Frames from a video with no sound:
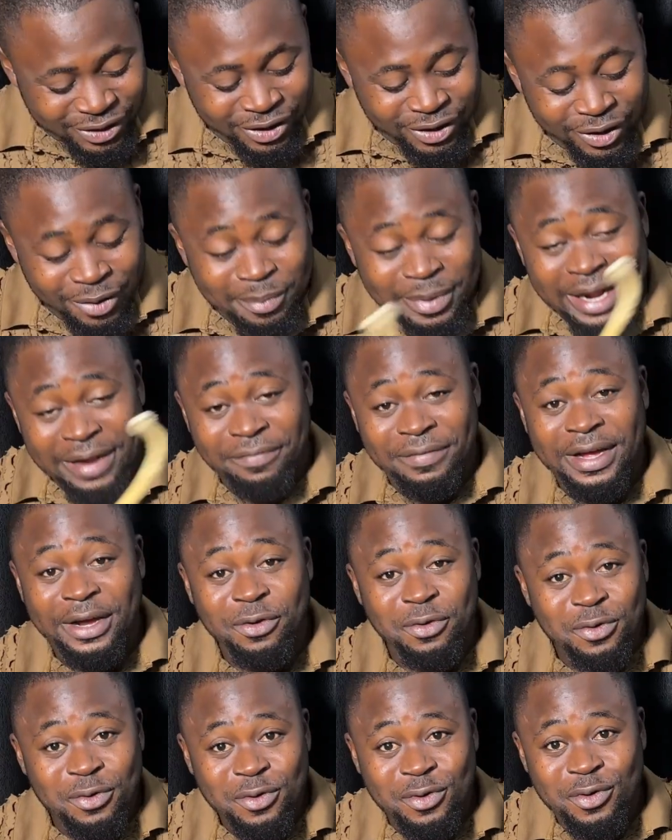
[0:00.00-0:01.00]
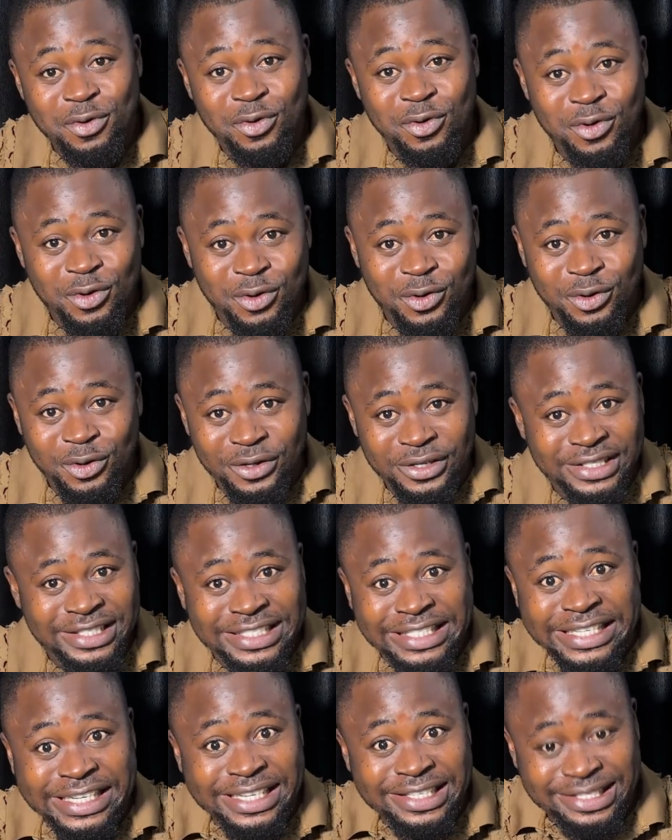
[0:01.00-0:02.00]
All my fellow
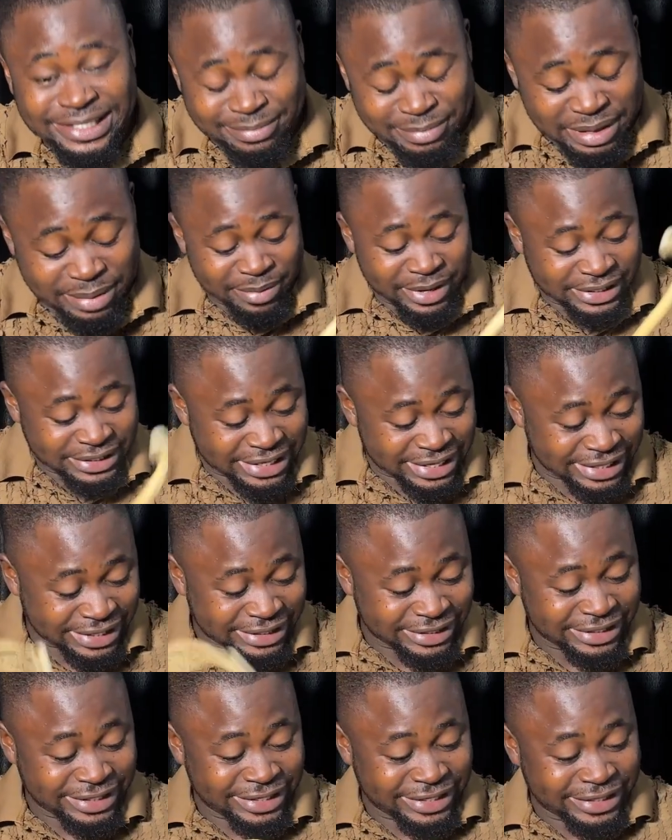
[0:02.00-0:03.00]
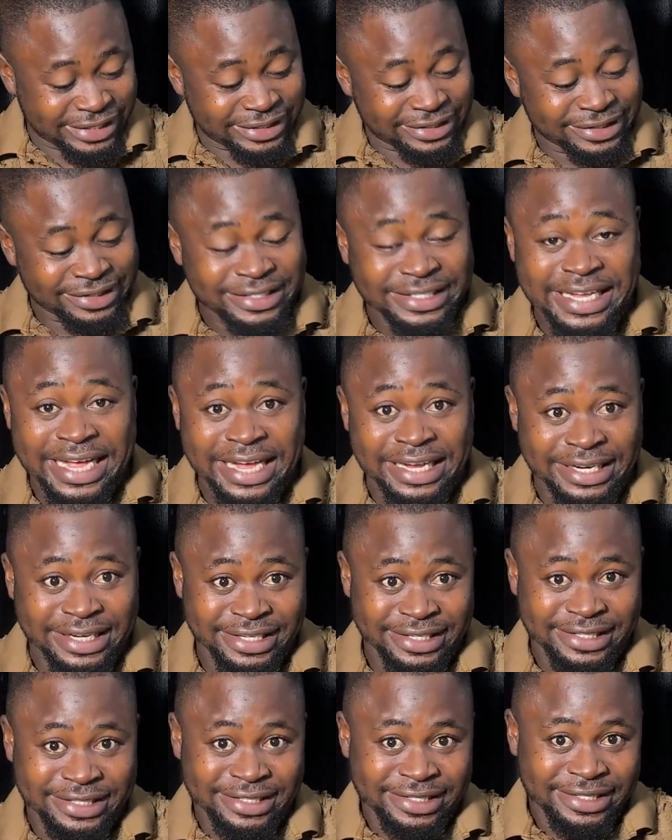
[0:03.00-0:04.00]
CAC members and
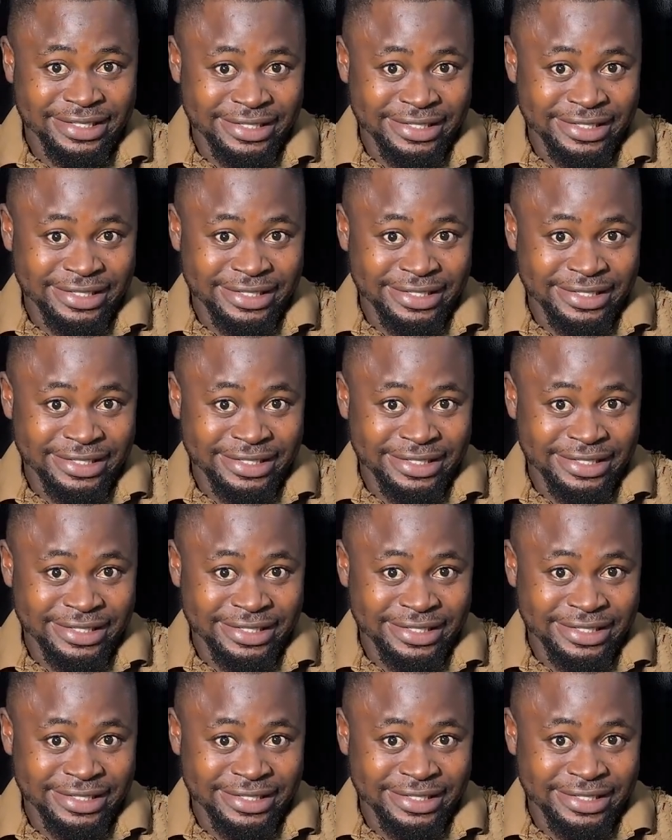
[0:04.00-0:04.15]
CNS